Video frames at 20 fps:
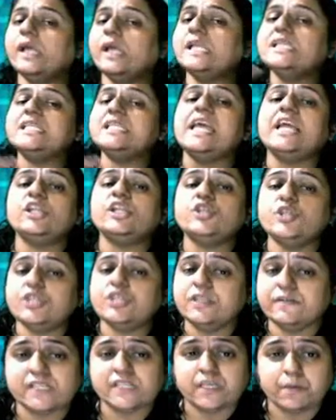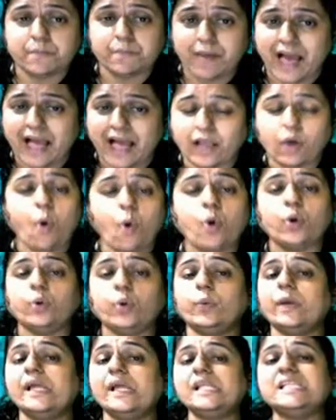say HDFC Bank, or you
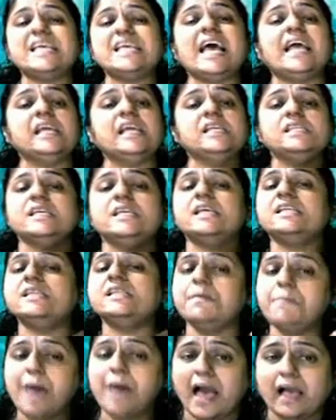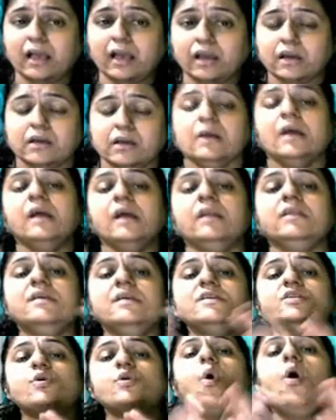can say ICICI Bank.
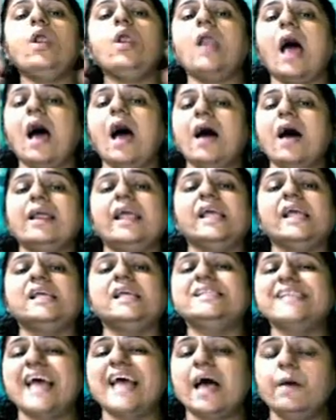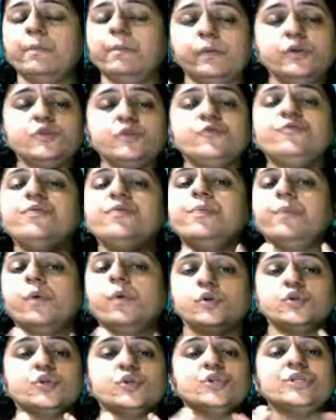This all are examples of
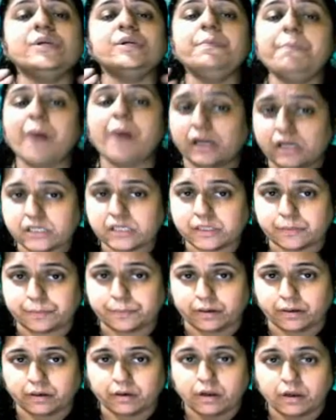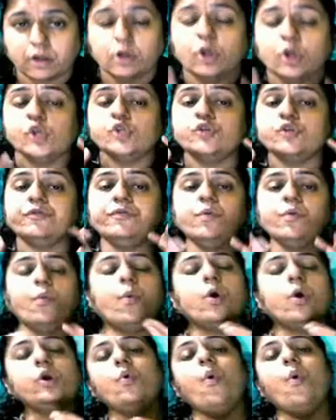depository participant. So if you
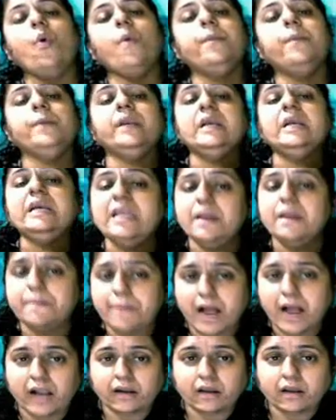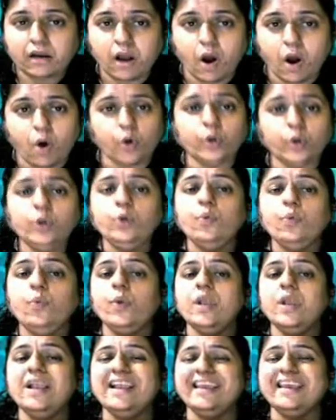want to open a demat account, you
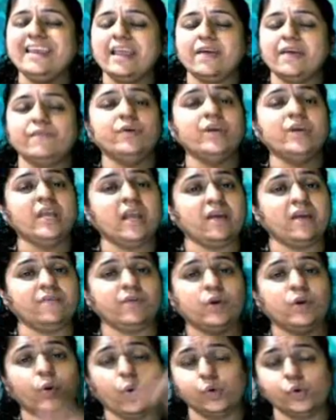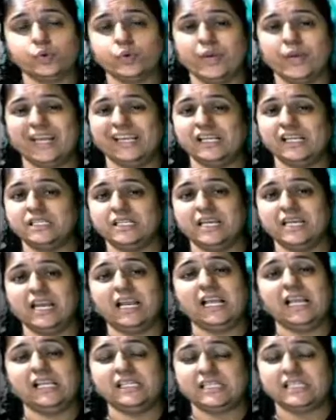will never ever go to
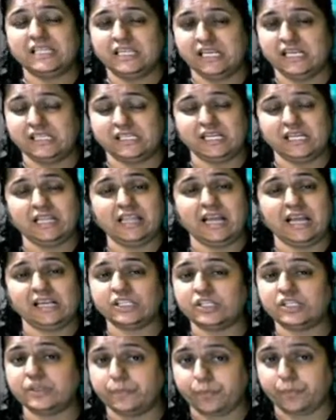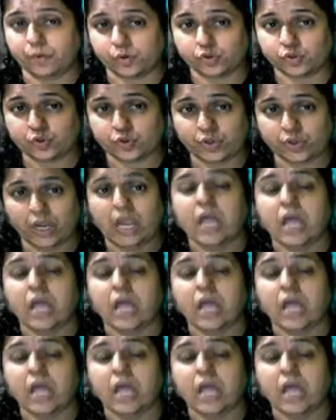NSDL and CDSL, that is depository.